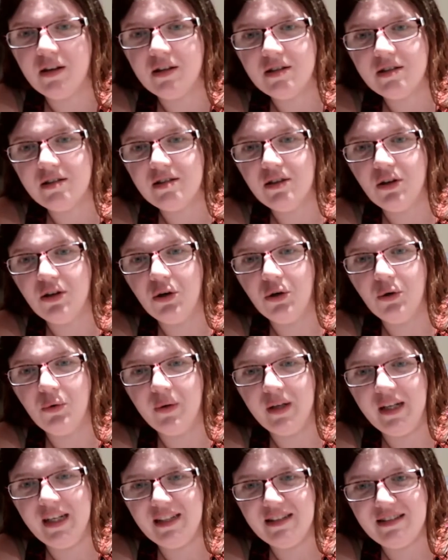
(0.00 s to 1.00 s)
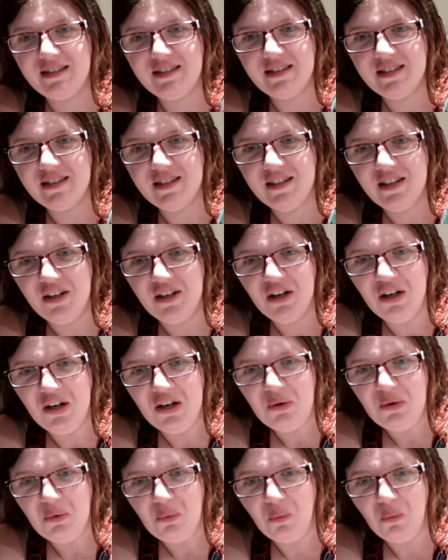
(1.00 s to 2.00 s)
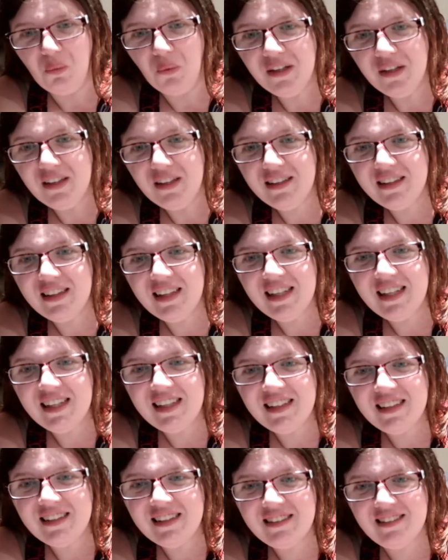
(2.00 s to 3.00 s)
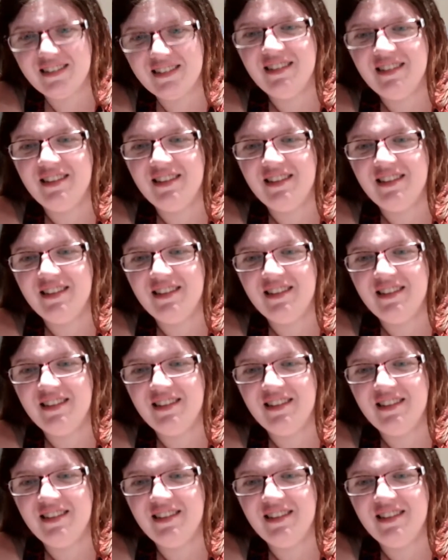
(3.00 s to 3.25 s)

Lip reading: So it's woodland,